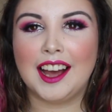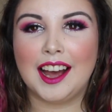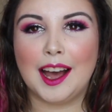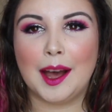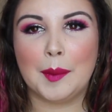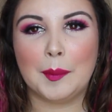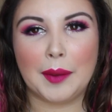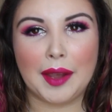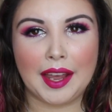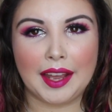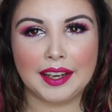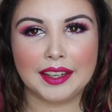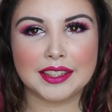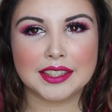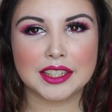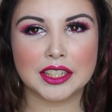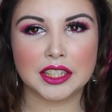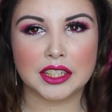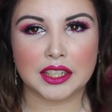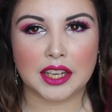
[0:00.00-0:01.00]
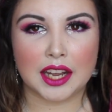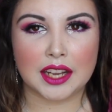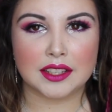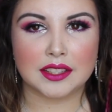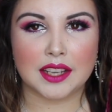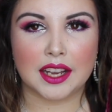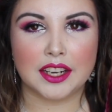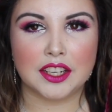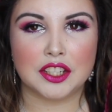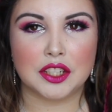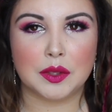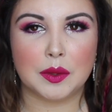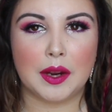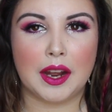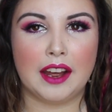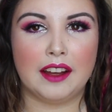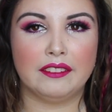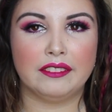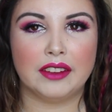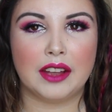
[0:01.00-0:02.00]
And yes, I do
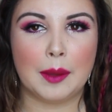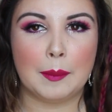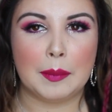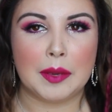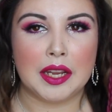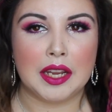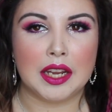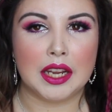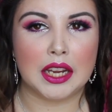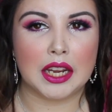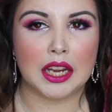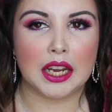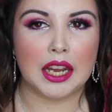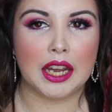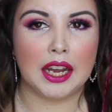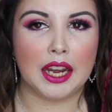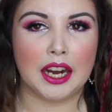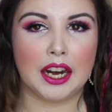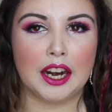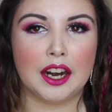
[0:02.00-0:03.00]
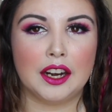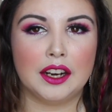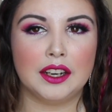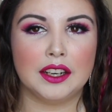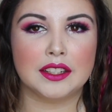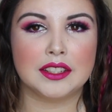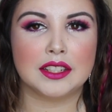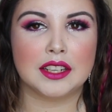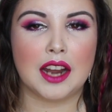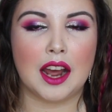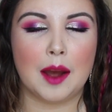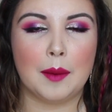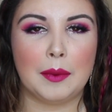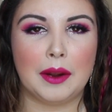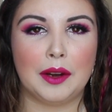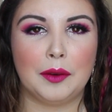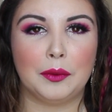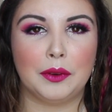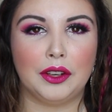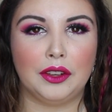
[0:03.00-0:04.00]
have pink hair. It's not
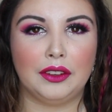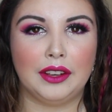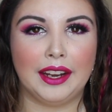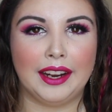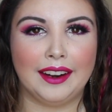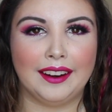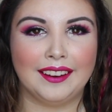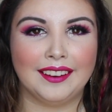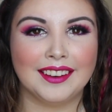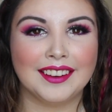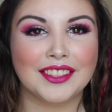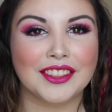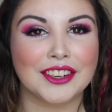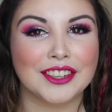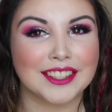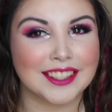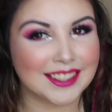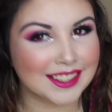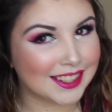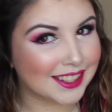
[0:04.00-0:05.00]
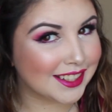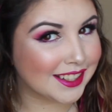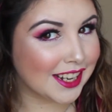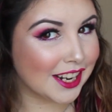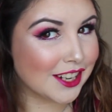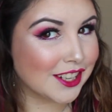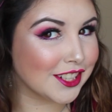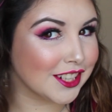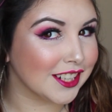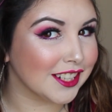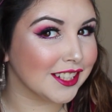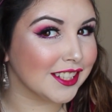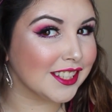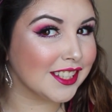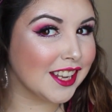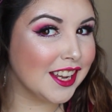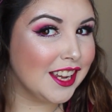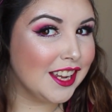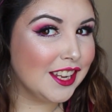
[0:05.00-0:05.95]
my real hair, they're just extensions.